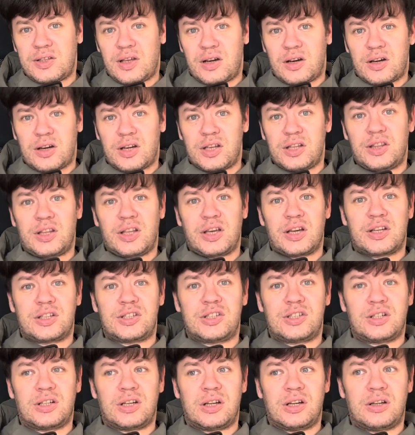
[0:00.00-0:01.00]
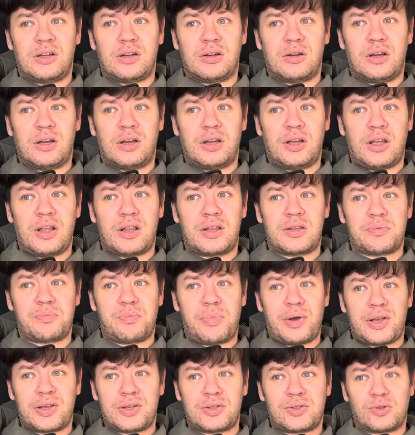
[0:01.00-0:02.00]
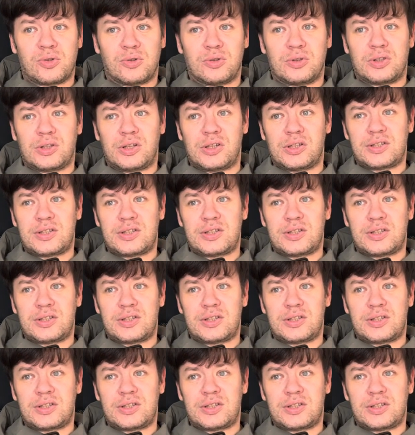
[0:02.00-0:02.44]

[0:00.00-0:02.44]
architecture, it's based on the